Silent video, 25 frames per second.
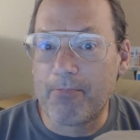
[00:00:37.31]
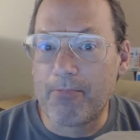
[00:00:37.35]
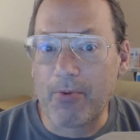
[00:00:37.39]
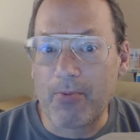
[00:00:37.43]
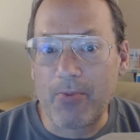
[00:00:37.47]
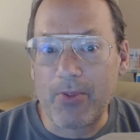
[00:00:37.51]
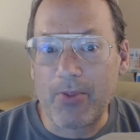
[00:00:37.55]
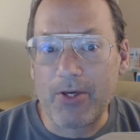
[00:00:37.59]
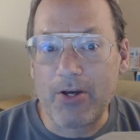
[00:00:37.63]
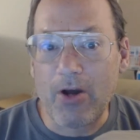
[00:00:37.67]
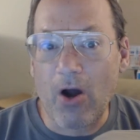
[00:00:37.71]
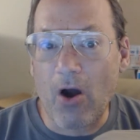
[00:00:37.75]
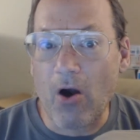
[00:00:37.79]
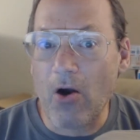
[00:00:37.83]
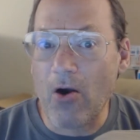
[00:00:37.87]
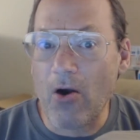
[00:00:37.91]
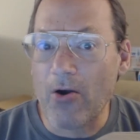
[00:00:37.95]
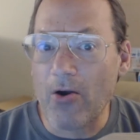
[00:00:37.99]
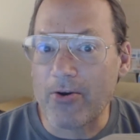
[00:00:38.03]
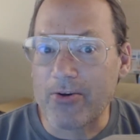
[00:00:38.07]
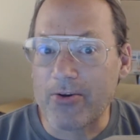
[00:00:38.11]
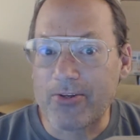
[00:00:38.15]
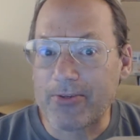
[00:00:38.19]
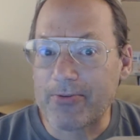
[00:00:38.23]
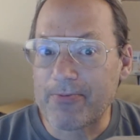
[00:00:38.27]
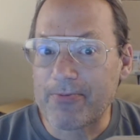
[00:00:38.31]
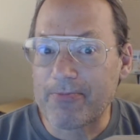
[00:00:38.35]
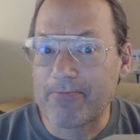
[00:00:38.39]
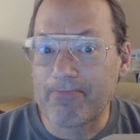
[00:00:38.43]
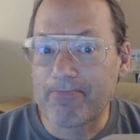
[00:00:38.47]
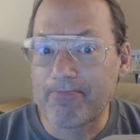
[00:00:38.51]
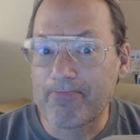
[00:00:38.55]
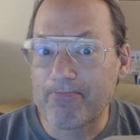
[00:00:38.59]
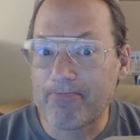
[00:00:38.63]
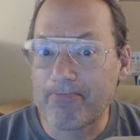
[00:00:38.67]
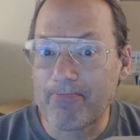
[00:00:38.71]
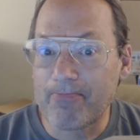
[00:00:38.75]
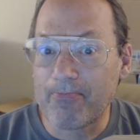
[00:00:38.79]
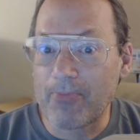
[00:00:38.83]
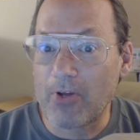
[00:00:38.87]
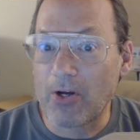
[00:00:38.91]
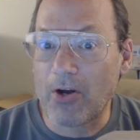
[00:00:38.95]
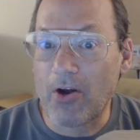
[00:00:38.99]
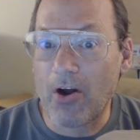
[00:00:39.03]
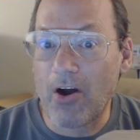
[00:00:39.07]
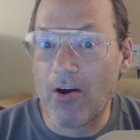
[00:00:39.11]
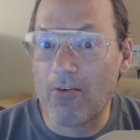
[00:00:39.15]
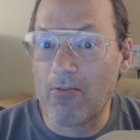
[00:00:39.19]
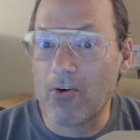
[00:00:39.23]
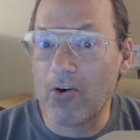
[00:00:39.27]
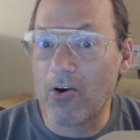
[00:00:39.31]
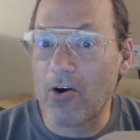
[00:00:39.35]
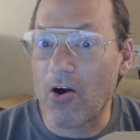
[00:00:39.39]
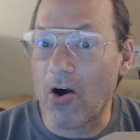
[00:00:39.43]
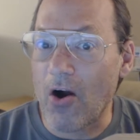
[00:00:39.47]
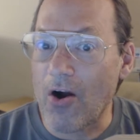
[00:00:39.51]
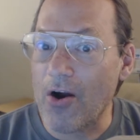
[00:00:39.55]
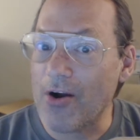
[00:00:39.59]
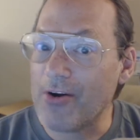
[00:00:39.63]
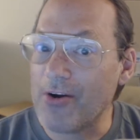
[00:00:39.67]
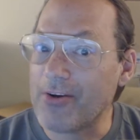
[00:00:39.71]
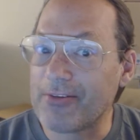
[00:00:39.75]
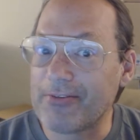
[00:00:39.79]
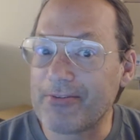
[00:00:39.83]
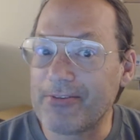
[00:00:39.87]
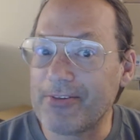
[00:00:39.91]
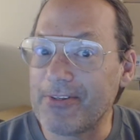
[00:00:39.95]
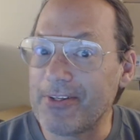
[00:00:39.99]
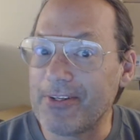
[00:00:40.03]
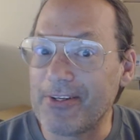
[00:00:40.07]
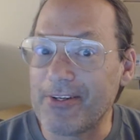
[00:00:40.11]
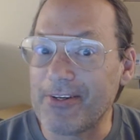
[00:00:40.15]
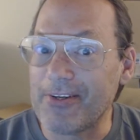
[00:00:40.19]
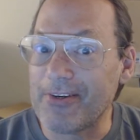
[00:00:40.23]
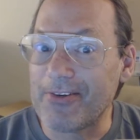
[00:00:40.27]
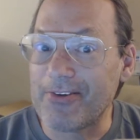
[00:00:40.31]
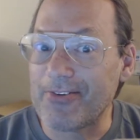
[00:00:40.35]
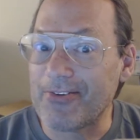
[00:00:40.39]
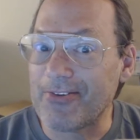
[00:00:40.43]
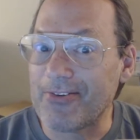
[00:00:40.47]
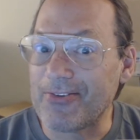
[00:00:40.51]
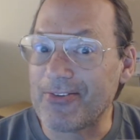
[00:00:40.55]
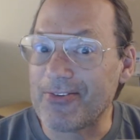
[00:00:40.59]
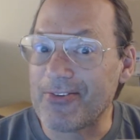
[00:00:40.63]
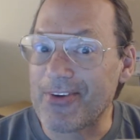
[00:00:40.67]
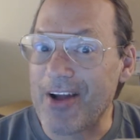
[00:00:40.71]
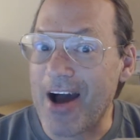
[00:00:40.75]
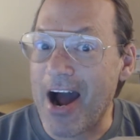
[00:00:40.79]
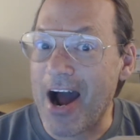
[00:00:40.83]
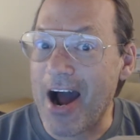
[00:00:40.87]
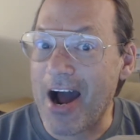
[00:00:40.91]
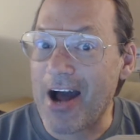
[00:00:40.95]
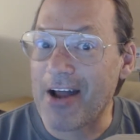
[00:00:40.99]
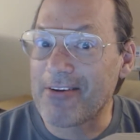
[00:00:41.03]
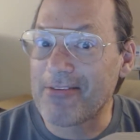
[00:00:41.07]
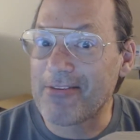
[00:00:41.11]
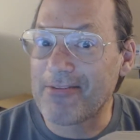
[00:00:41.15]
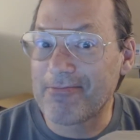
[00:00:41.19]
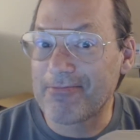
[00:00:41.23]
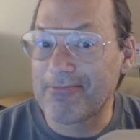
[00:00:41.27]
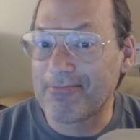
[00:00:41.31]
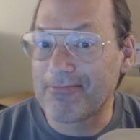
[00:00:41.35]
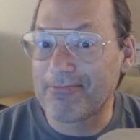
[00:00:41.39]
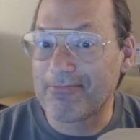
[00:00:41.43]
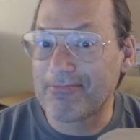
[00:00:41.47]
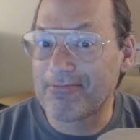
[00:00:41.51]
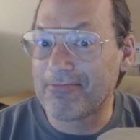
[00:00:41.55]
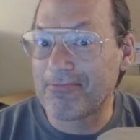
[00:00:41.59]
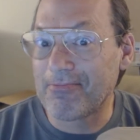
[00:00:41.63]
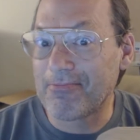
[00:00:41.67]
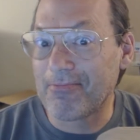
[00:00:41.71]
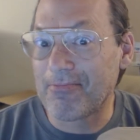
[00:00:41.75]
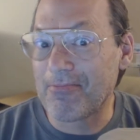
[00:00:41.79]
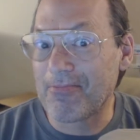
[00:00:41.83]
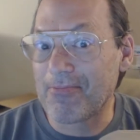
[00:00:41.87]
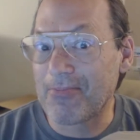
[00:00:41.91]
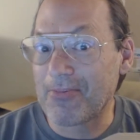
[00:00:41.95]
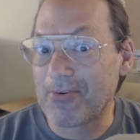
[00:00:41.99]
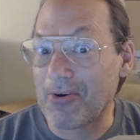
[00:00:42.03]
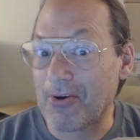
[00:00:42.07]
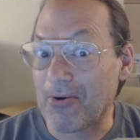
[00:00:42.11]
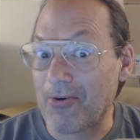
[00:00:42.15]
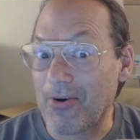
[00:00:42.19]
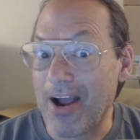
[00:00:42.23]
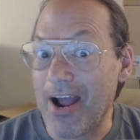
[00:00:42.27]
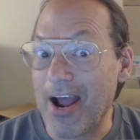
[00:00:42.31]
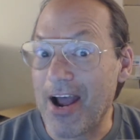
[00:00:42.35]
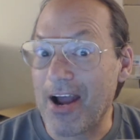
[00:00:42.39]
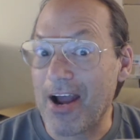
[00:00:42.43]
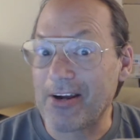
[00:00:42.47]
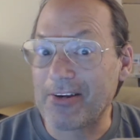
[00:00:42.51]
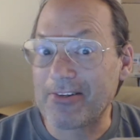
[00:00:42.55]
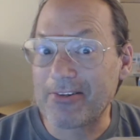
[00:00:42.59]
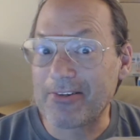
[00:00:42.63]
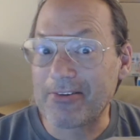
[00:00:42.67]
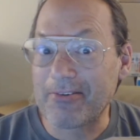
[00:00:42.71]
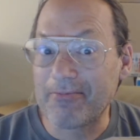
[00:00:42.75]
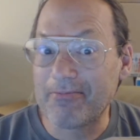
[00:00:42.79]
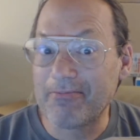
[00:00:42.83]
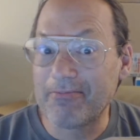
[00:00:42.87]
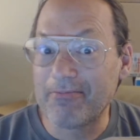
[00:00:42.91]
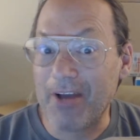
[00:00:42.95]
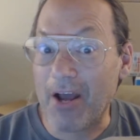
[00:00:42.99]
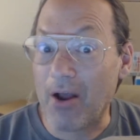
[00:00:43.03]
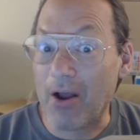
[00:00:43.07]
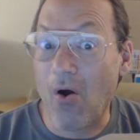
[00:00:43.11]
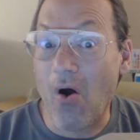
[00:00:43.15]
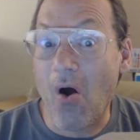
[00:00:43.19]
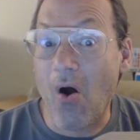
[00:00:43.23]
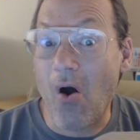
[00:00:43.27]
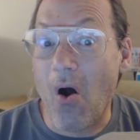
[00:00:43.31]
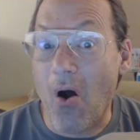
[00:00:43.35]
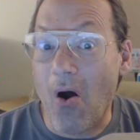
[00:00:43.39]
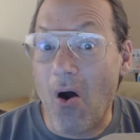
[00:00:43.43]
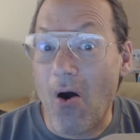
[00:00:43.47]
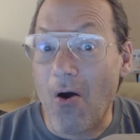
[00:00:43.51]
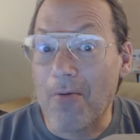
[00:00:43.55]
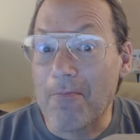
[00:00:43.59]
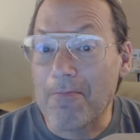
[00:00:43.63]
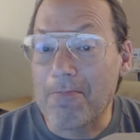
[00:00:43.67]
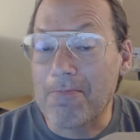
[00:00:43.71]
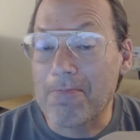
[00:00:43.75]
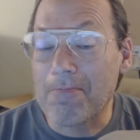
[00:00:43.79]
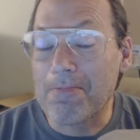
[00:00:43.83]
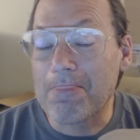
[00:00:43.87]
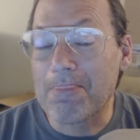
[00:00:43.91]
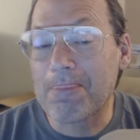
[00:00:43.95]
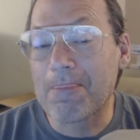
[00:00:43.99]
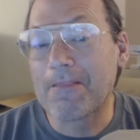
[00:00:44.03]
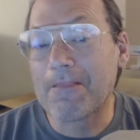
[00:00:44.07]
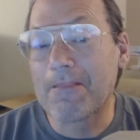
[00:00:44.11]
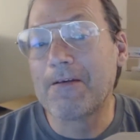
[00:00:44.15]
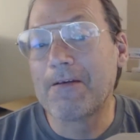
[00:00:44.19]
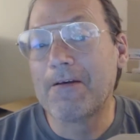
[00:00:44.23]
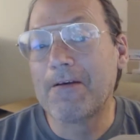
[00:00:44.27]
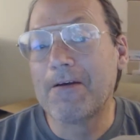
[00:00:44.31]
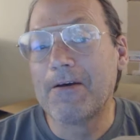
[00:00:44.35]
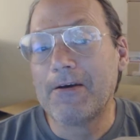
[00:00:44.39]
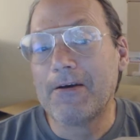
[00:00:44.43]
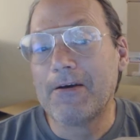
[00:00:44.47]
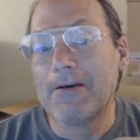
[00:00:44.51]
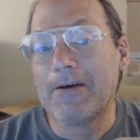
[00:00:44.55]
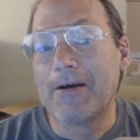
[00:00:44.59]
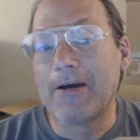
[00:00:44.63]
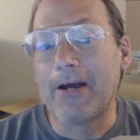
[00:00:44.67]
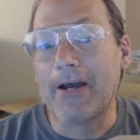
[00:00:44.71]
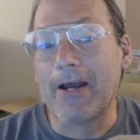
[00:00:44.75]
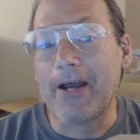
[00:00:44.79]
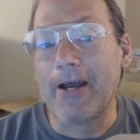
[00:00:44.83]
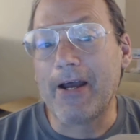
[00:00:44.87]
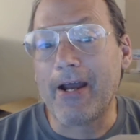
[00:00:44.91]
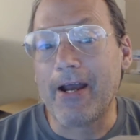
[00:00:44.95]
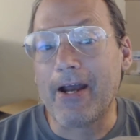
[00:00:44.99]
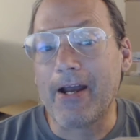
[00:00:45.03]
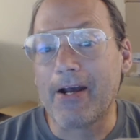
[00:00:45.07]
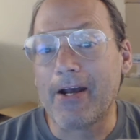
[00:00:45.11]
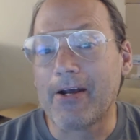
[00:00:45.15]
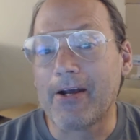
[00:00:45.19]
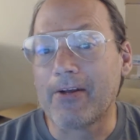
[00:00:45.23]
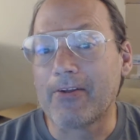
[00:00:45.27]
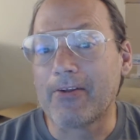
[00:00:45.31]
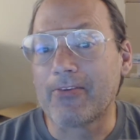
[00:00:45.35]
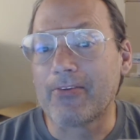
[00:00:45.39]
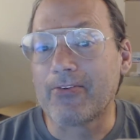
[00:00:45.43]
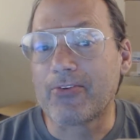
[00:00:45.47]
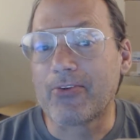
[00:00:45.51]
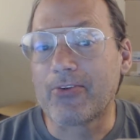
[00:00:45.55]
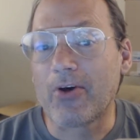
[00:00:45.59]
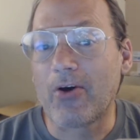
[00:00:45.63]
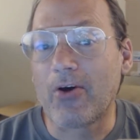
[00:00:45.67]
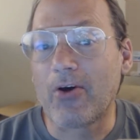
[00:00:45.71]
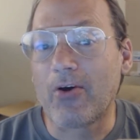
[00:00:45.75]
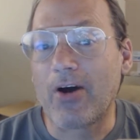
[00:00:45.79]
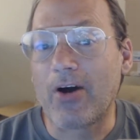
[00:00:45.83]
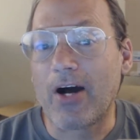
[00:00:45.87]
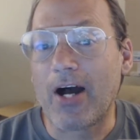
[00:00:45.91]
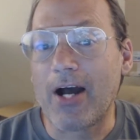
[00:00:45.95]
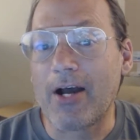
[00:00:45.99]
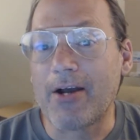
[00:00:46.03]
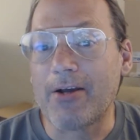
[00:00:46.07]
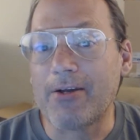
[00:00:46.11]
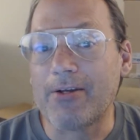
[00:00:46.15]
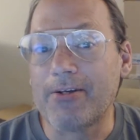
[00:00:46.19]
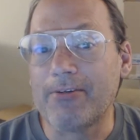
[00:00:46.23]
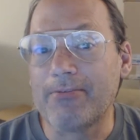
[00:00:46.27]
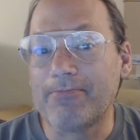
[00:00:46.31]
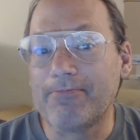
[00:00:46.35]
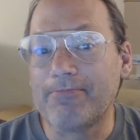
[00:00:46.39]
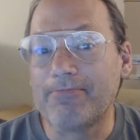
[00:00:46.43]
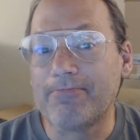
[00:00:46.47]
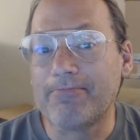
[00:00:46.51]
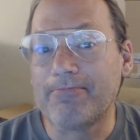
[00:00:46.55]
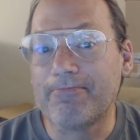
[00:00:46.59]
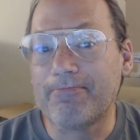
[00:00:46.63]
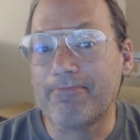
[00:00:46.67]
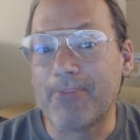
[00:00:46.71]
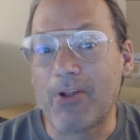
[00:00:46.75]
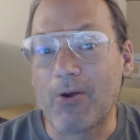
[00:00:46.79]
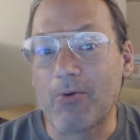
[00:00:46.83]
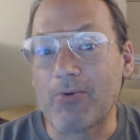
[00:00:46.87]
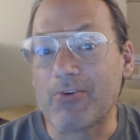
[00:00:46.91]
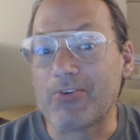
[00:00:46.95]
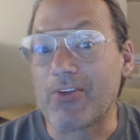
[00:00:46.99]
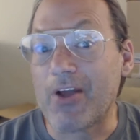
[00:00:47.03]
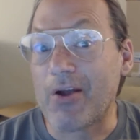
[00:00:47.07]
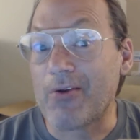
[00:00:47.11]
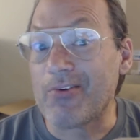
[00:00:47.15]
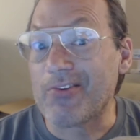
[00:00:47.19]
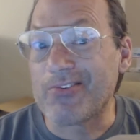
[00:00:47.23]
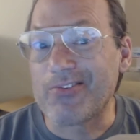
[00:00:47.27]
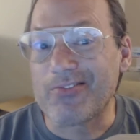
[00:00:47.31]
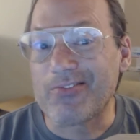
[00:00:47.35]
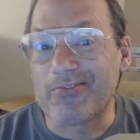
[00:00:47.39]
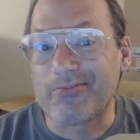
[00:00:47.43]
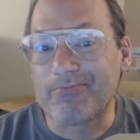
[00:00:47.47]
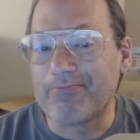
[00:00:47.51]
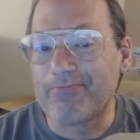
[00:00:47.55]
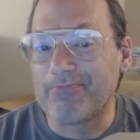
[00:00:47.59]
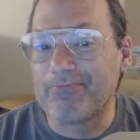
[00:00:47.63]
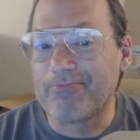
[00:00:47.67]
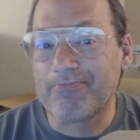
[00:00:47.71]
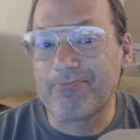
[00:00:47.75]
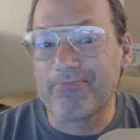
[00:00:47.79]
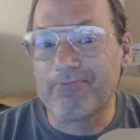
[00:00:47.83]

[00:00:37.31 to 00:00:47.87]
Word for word: But the art, the cover art, is not correct at all. And so I, there was, there was